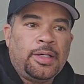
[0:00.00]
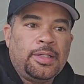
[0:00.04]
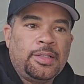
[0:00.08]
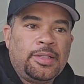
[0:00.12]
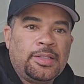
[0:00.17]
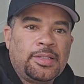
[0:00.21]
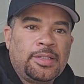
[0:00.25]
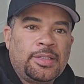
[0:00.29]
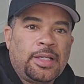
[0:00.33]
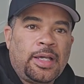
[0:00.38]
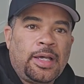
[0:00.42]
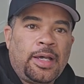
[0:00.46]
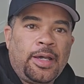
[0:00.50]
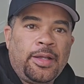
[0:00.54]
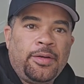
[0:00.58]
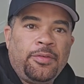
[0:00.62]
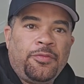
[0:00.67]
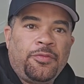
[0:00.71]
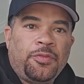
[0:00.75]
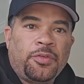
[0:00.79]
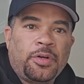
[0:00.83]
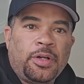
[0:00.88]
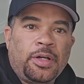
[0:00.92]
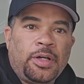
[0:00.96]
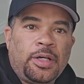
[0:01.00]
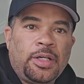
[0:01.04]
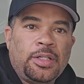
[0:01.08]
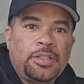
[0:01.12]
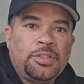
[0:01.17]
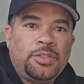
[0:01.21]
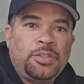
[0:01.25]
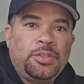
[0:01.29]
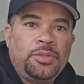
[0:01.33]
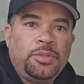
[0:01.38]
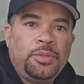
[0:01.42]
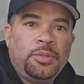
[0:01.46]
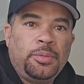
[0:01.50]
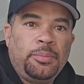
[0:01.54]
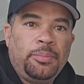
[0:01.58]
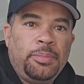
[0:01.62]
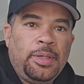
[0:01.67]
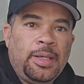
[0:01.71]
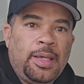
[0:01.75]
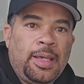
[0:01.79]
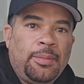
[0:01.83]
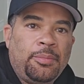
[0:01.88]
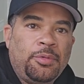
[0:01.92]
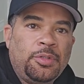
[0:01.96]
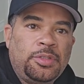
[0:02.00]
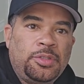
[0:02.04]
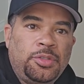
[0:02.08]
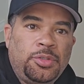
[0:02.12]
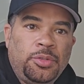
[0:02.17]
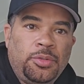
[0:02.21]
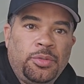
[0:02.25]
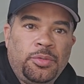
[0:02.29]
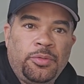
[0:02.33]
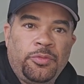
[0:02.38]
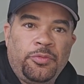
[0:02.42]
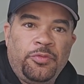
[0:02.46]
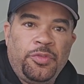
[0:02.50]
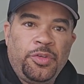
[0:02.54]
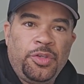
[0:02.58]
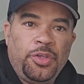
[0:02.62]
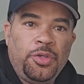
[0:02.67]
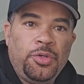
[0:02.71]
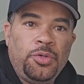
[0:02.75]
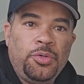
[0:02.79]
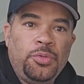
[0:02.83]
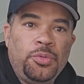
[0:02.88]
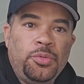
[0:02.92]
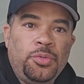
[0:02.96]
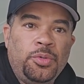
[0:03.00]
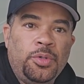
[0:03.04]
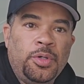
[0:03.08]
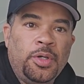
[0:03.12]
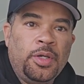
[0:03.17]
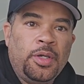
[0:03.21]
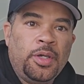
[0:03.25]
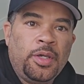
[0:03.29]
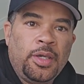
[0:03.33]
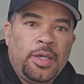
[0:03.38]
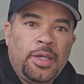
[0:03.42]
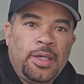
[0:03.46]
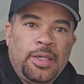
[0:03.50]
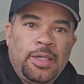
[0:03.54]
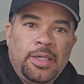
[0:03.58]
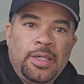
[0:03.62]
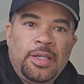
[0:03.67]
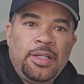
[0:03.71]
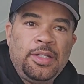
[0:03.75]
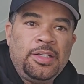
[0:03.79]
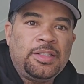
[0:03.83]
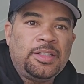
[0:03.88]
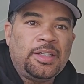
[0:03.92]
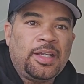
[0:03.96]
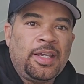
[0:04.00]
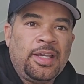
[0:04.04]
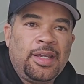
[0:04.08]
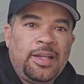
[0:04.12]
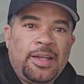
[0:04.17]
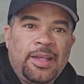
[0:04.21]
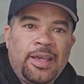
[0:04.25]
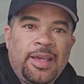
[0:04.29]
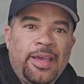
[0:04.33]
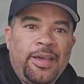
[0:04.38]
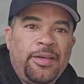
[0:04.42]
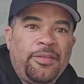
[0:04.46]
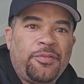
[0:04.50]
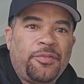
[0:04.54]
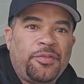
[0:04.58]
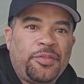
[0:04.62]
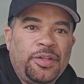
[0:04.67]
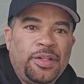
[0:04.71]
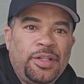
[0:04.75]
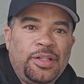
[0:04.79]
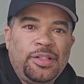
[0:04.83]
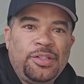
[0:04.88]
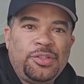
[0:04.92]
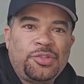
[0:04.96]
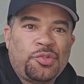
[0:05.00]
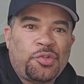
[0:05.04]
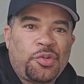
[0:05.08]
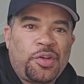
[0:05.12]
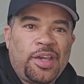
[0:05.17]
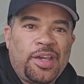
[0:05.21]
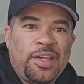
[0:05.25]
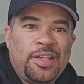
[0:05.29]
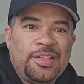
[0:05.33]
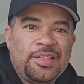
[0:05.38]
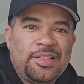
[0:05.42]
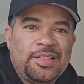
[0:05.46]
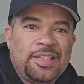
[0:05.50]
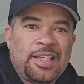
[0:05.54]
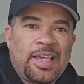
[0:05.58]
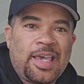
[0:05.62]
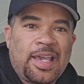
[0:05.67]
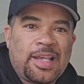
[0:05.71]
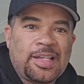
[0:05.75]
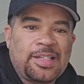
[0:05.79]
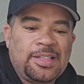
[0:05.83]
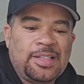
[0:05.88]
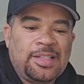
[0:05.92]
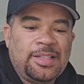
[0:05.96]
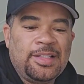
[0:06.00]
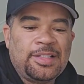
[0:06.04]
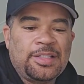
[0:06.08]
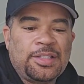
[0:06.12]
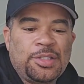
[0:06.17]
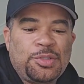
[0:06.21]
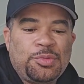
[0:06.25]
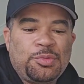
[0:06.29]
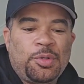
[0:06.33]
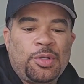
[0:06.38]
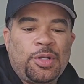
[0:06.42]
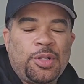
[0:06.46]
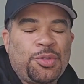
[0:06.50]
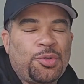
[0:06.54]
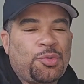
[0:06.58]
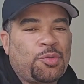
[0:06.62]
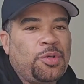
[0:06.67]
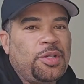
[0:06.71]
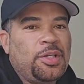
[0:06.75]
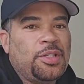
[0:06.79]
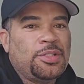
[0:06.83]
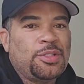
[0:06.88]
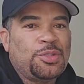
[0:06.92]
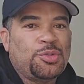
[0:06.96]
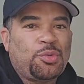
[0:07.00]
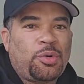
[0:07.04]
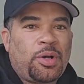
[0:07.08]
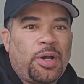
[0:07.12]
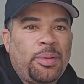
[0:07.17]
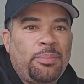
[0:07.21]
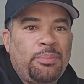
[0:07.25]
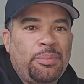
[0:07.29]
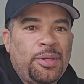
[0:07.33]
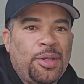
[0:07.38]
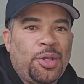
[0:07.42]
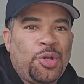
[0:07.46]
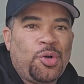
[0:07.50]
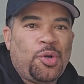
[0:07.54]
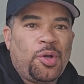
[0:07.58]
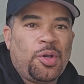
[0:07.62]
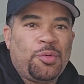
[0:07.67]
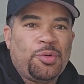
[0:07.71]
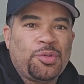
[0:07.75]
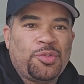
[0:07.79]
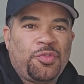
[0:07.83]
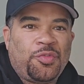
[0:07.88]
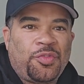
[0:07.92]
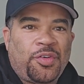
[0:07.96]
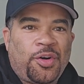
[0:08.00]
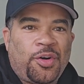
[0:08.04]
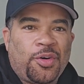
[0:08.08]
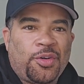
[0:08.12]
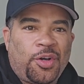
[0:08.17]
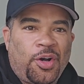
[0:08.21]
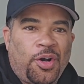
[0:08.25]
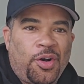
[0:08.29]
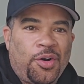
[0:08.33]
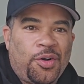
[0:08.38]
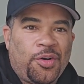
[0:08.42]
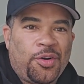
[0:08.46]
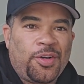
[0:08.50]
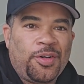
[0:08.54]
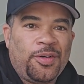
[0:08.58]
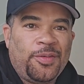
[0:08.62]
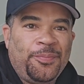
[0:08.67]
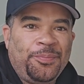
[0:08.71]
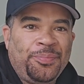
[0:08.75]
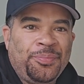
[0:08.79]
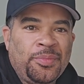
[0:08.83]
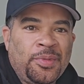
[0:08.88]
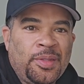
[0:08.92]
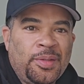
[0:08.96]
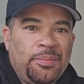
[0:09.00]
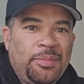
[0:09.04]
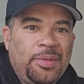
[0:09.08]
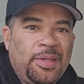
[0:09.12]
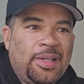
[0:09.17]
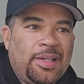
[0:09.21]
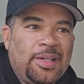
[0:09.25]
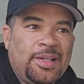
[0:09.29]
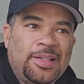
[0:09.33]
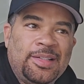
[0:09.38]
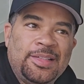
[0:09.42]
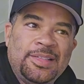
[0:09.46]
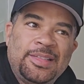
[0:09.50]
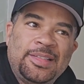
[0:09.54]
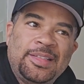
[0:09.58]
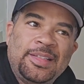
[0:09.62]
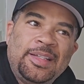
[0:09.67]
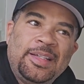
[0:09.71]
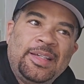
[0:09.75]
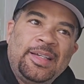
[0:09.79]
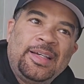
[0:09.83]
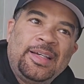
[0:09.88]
designed for us to be able to view each and every transaction. This is one of the reasons why Bitcoin was fought hard, because